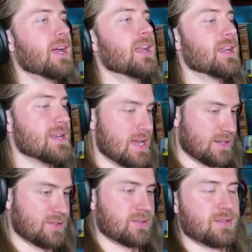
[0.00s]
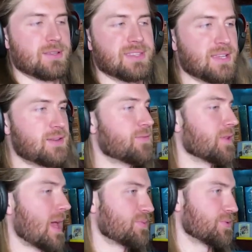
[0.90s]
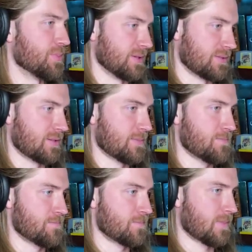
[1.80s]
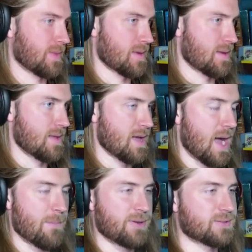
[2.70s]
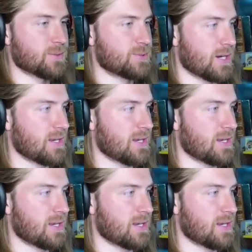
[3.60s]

Nice. Thank you for lobster bisque. I better start checking